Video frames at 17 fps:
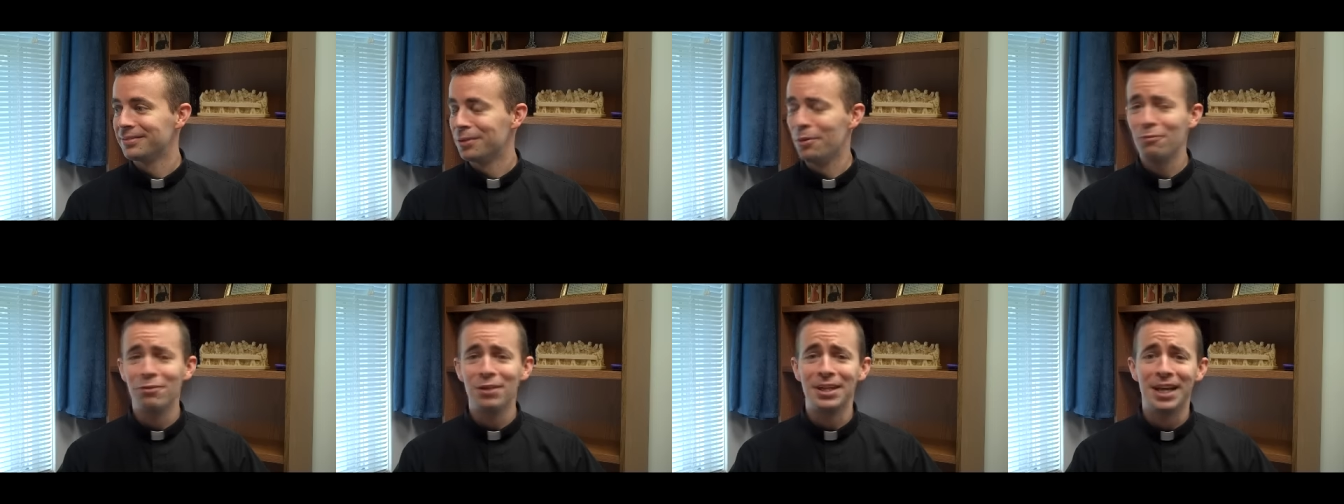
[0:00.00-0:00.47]

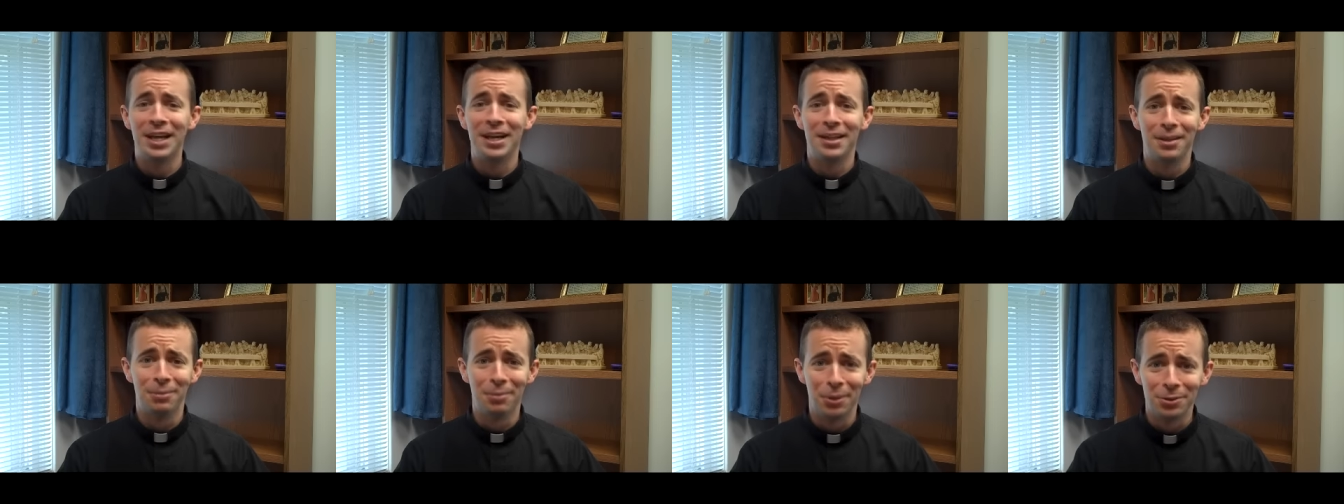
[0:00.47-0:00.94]
Hopefully not
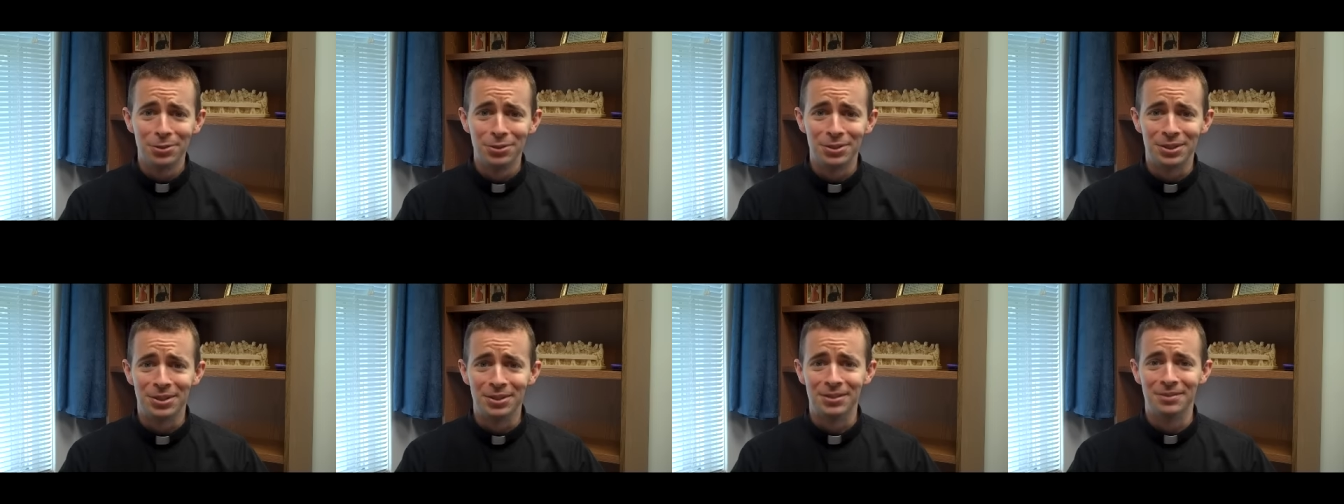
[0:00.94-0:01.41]
on the
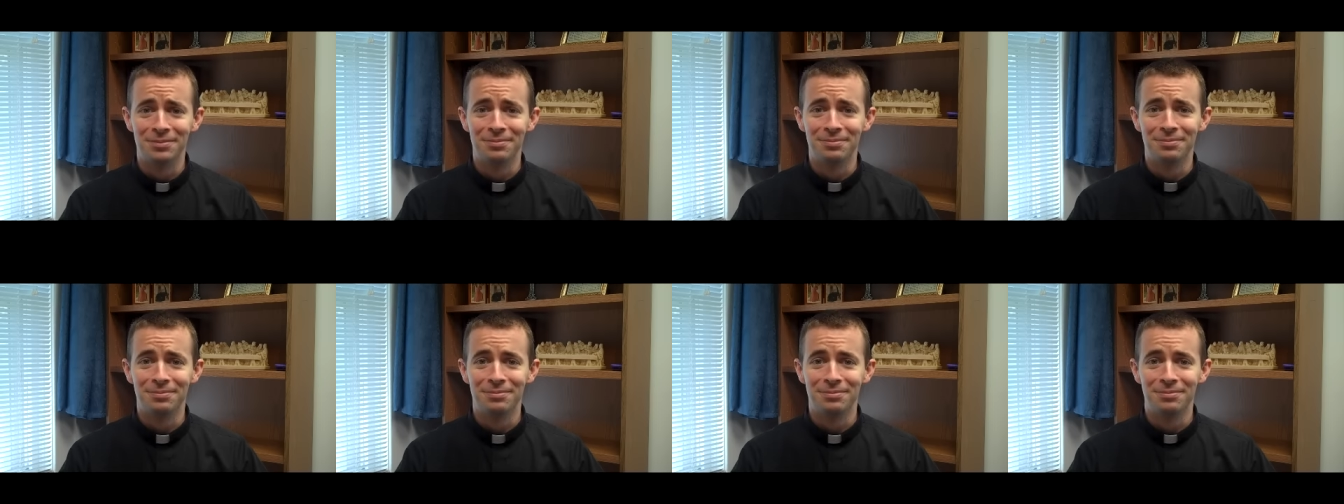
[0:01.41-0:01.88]
poster.
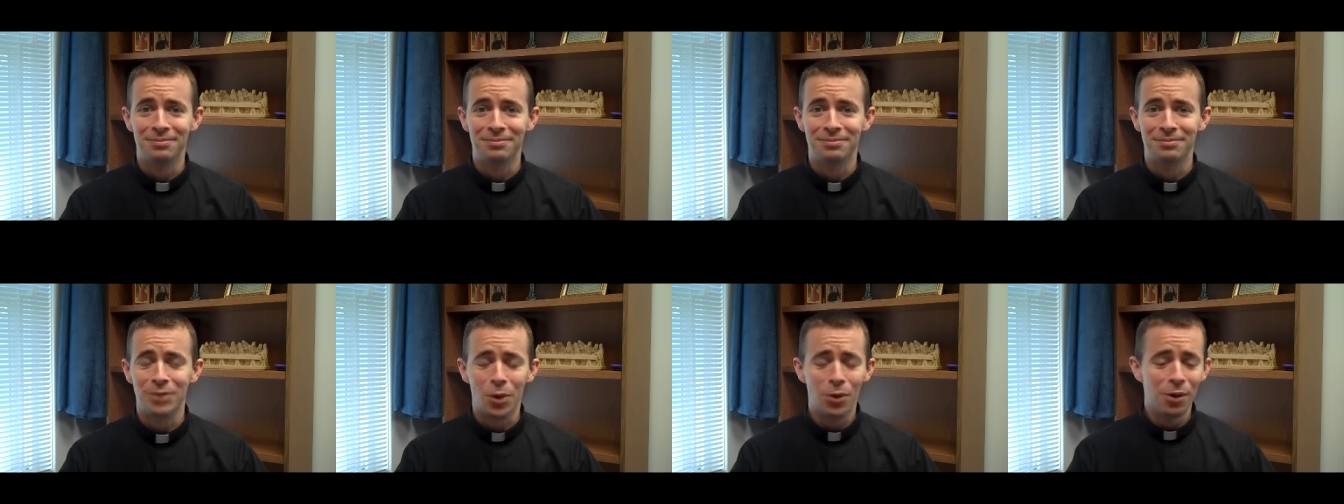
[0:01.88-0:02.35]

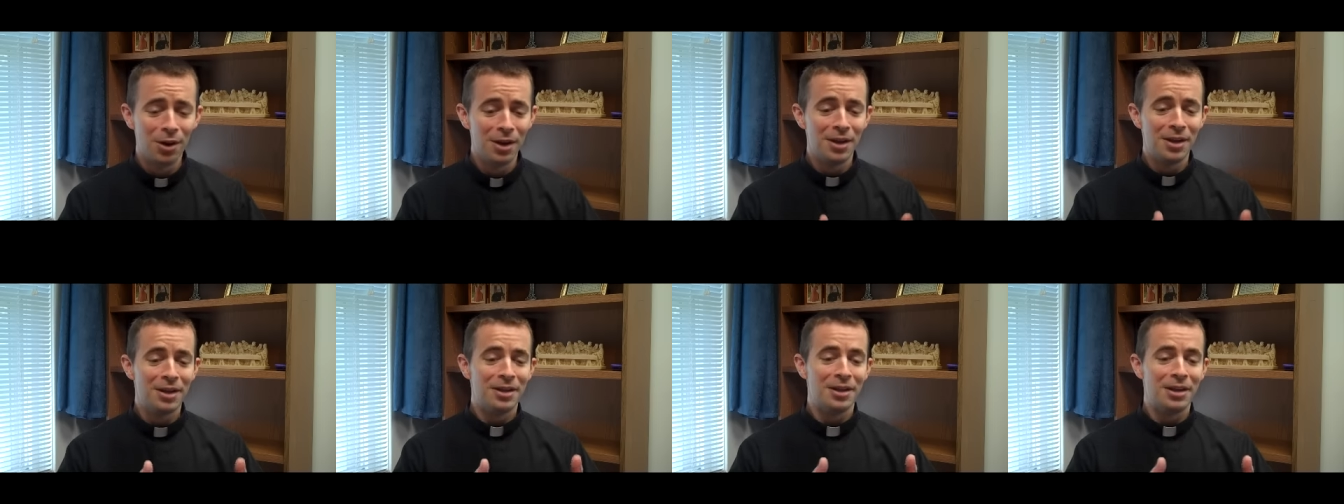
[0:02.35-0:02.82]
Or
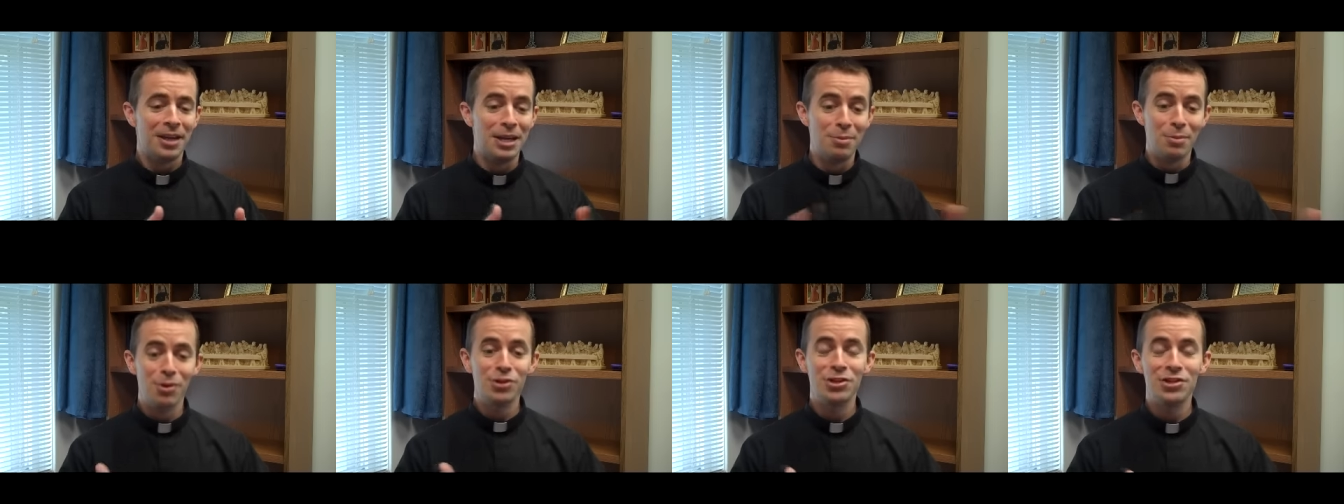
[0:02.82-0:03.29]

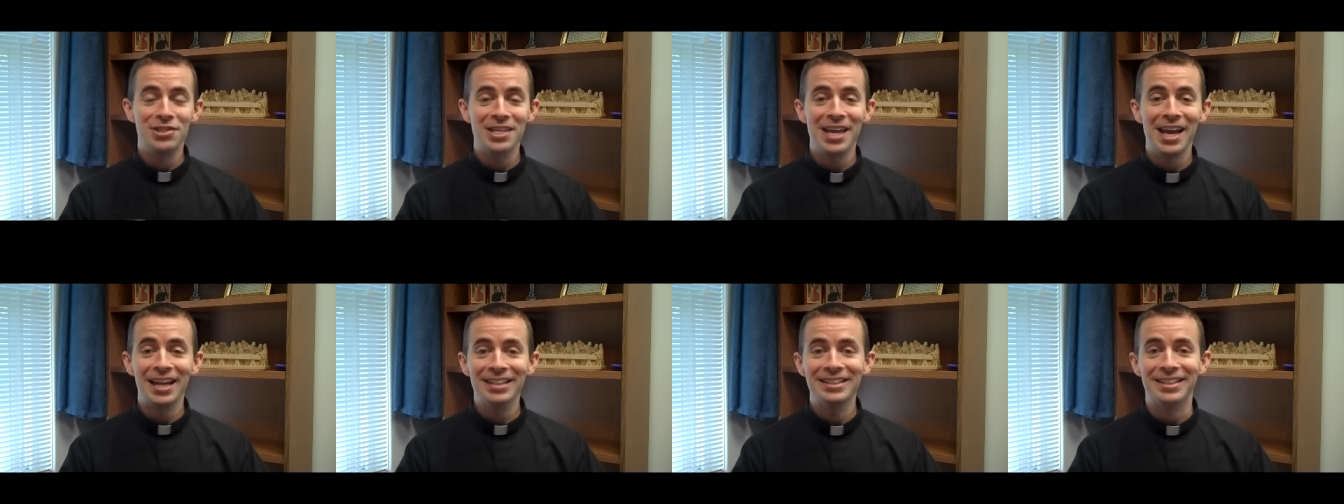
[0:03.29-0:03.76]

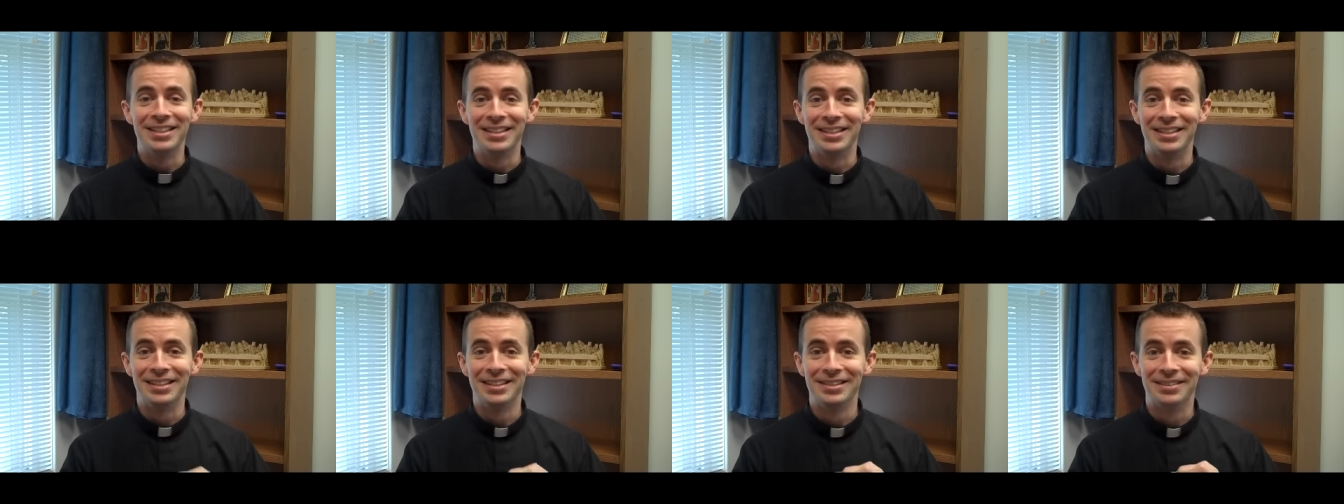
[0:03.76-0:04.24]
emergency
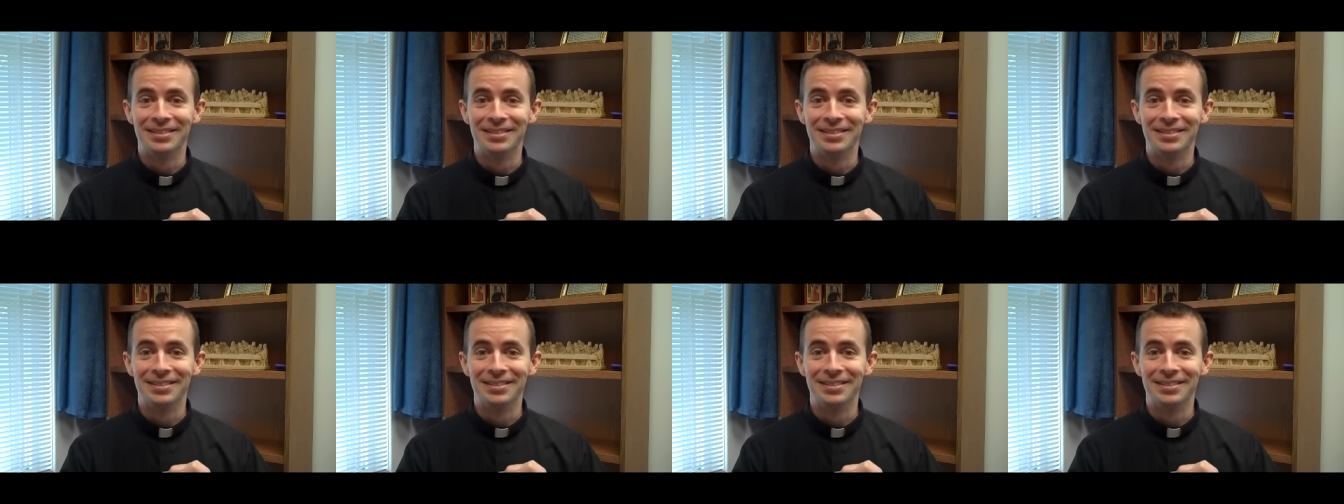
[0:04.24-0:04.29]
exit,